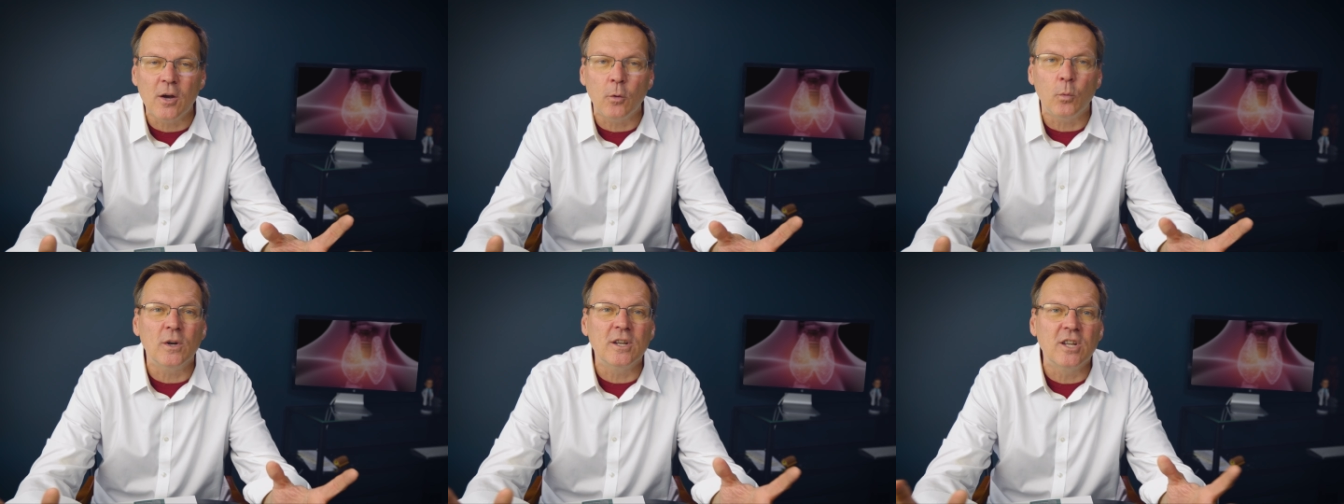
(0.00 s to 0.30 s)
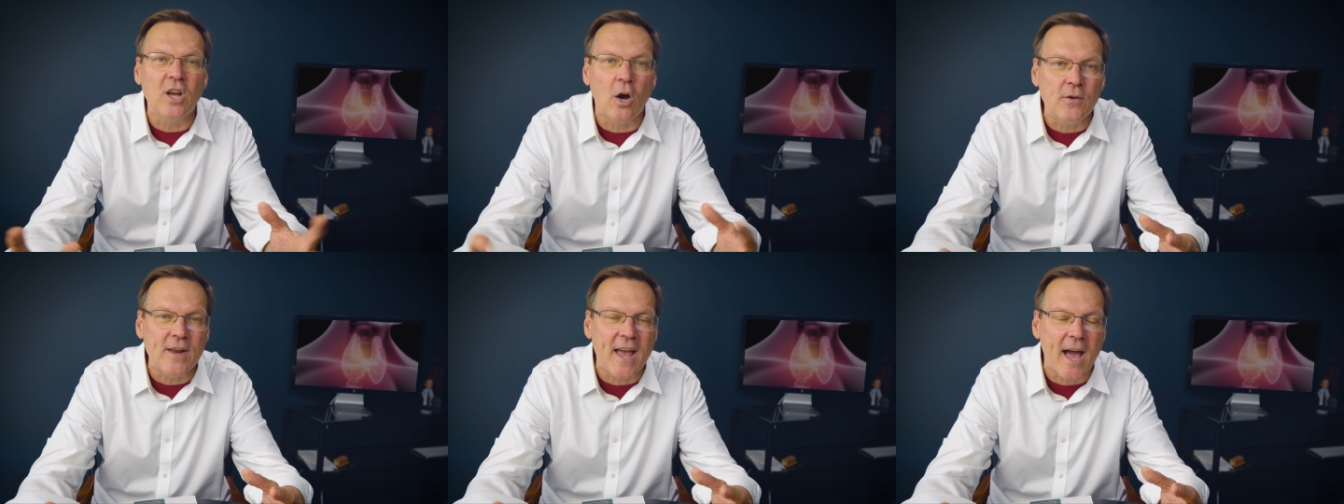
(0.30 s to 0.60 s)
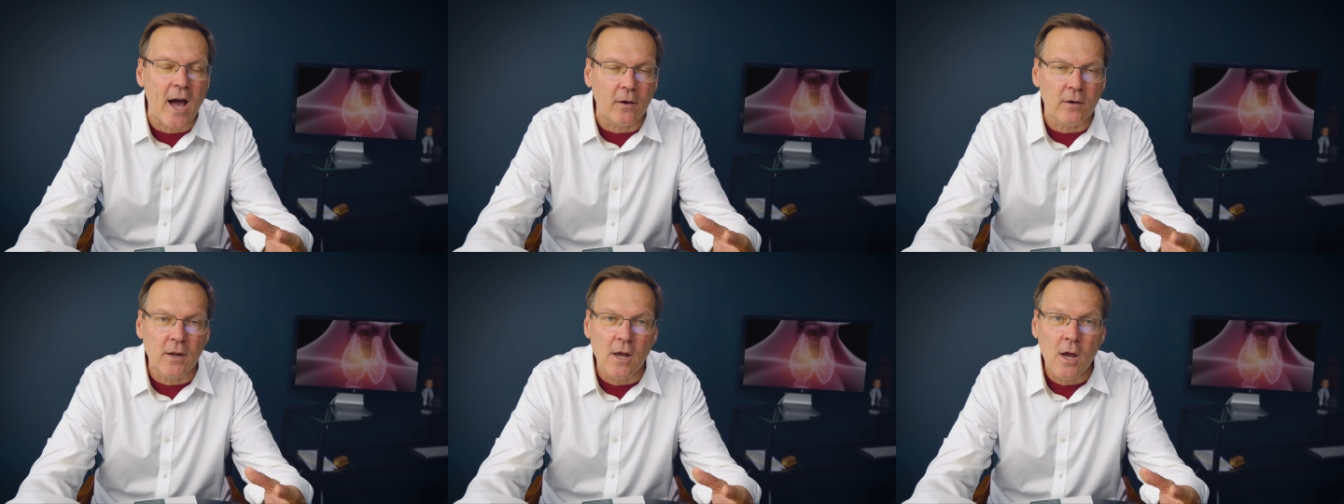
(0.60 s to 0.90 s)
it would go
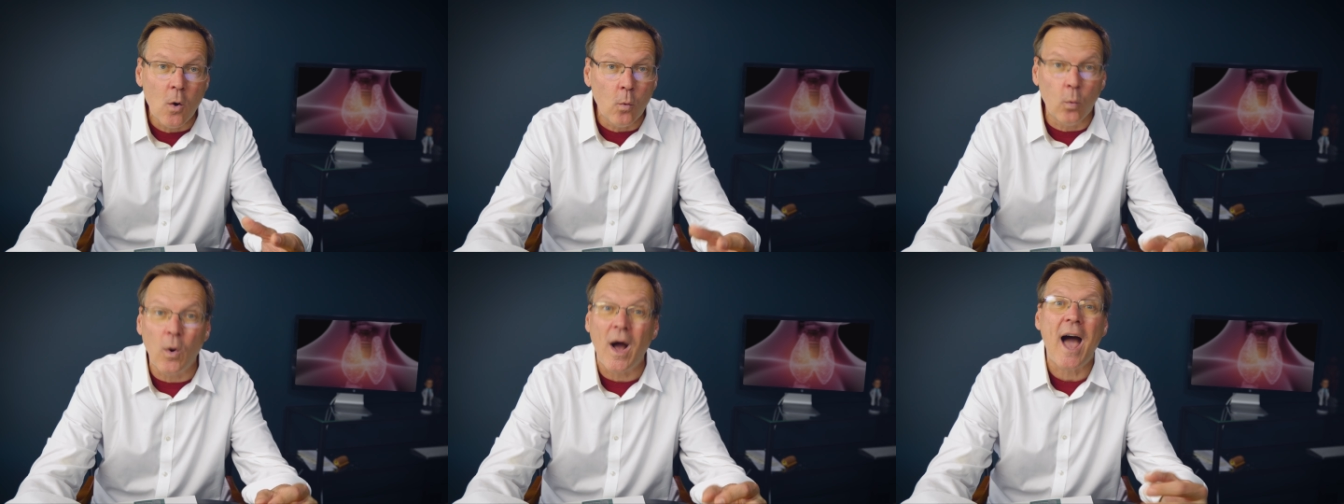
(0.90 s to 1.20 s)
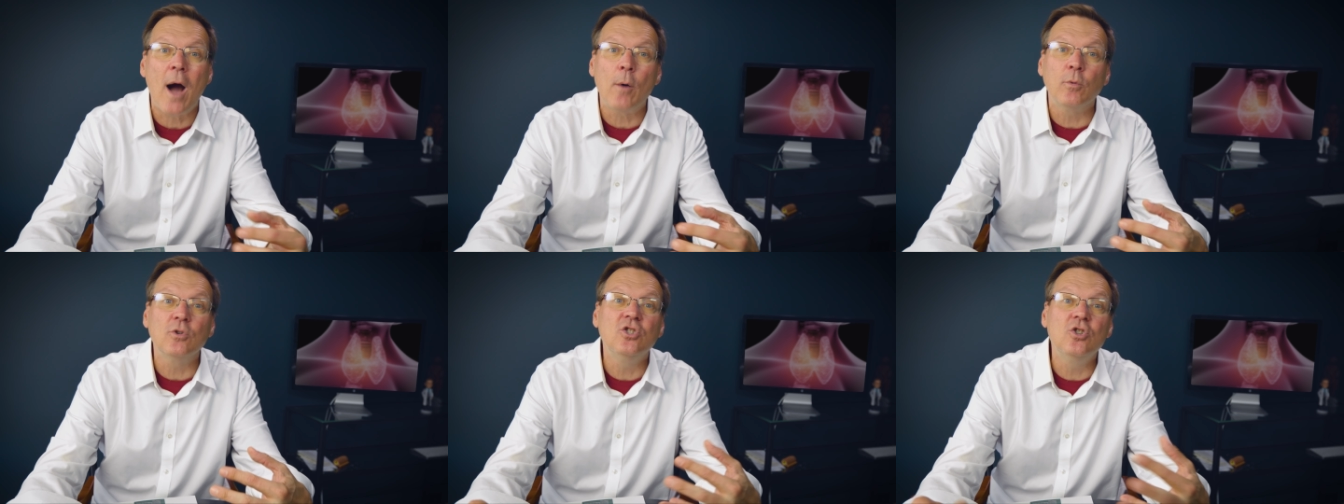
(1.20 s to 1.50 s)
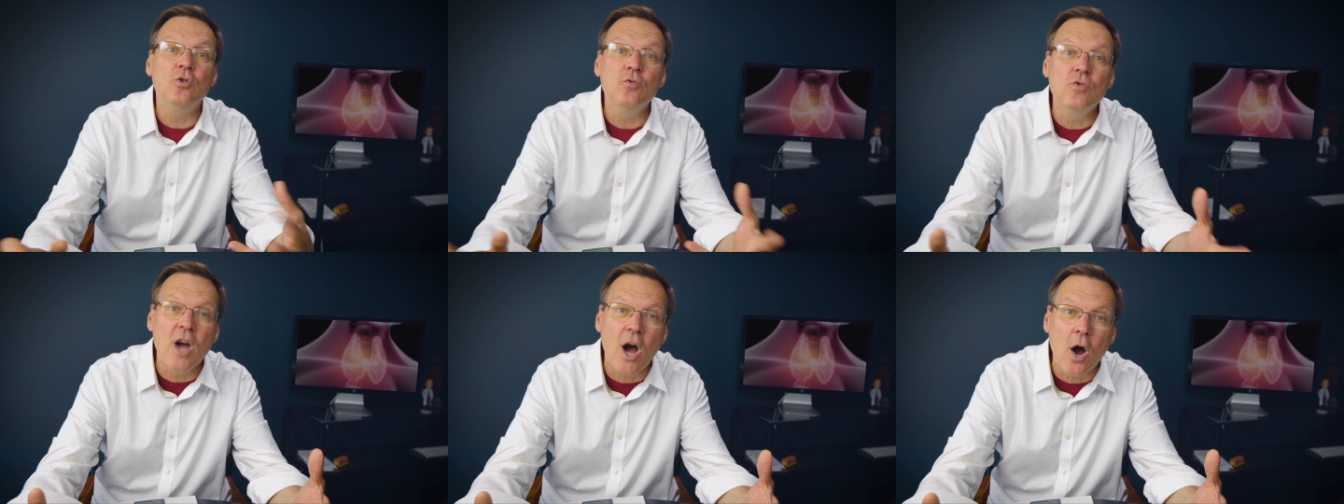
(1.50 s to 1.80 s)
down. Well, how
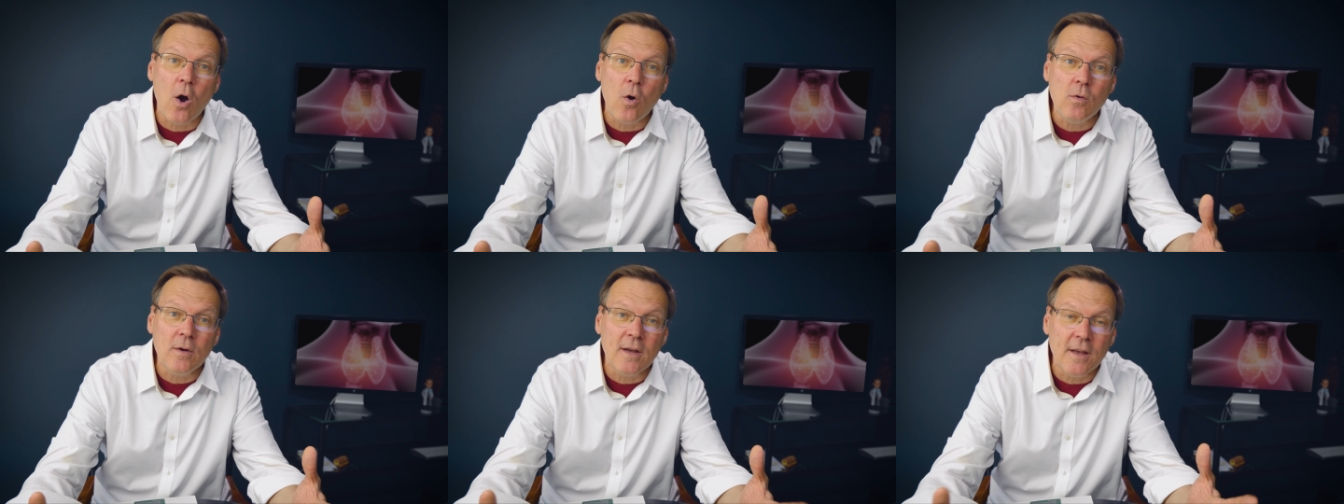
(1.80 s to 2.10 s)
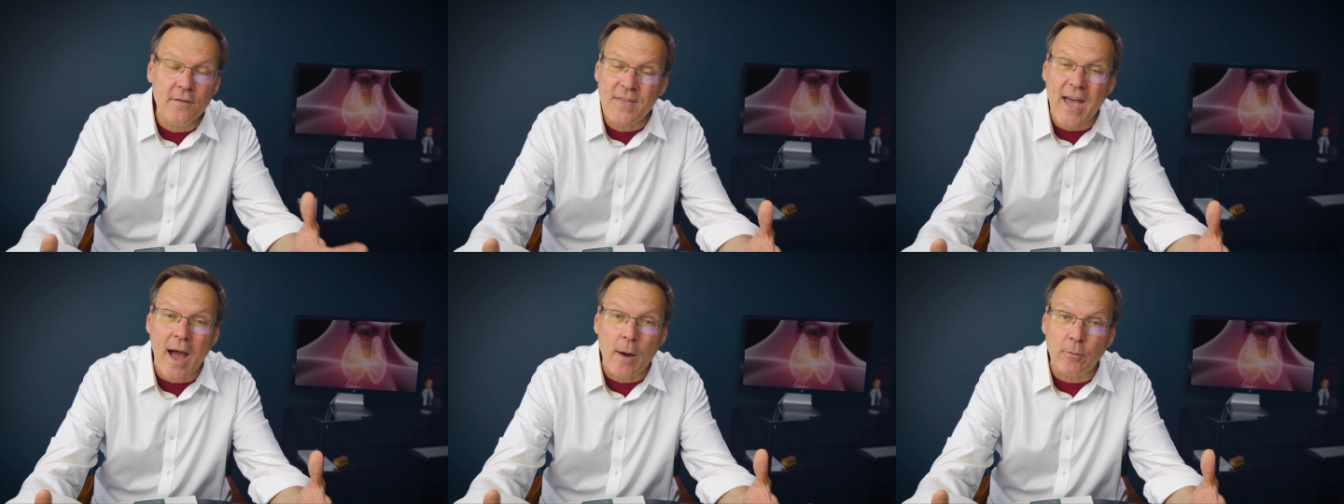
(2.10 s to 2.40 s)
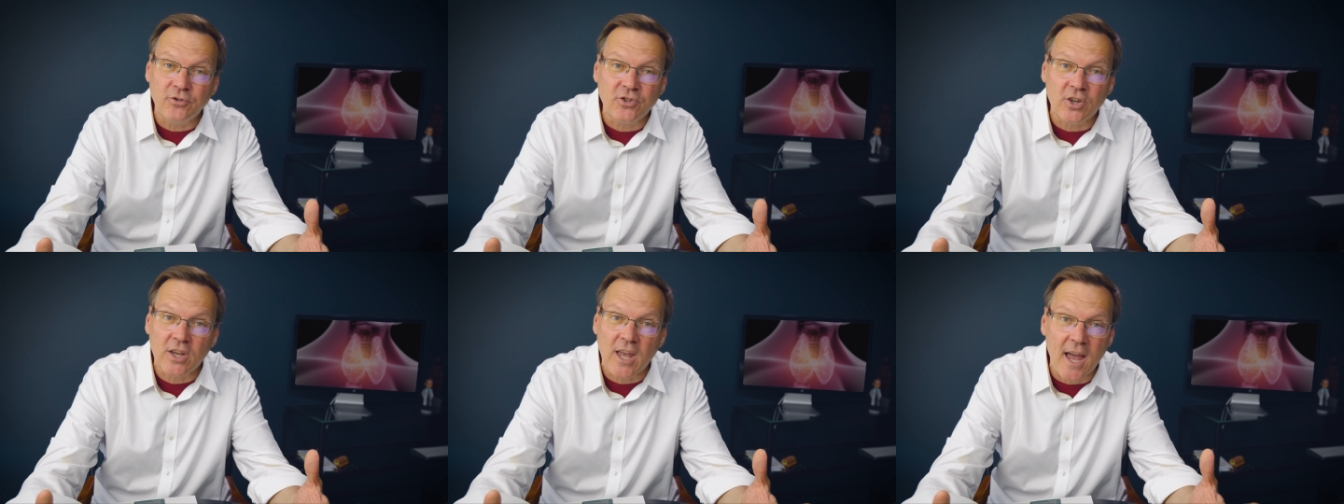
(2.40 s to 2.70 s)
would you know if that
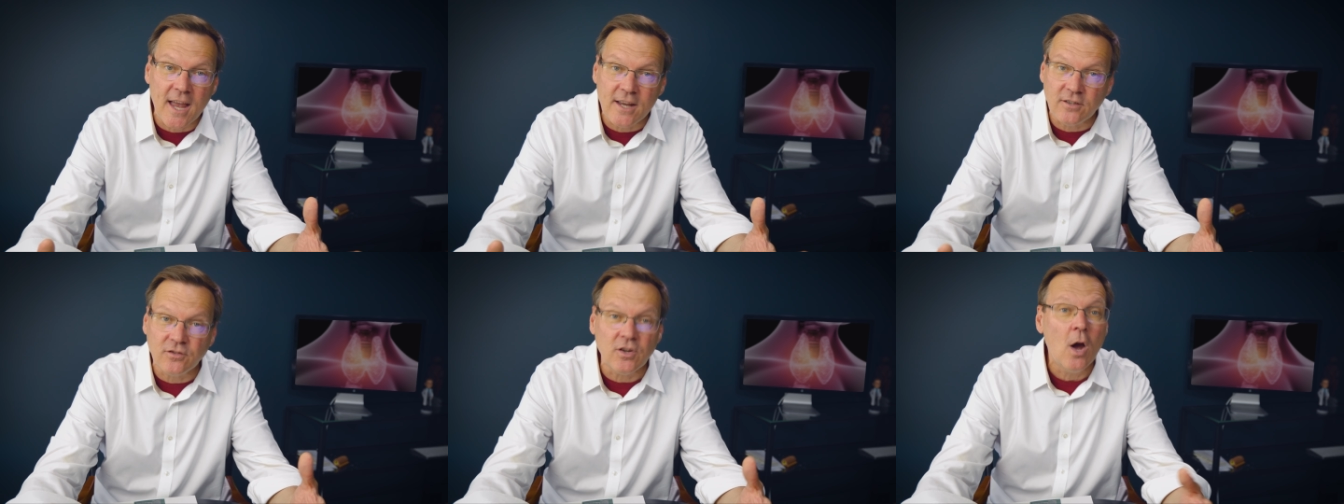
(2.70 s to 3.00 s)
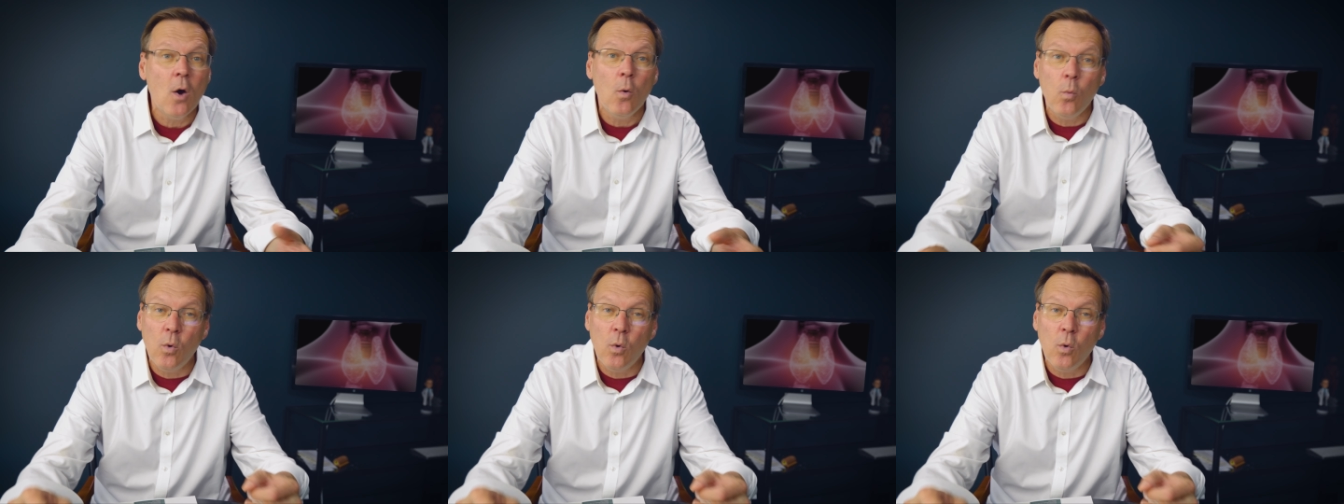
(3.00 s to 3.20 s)
was the case?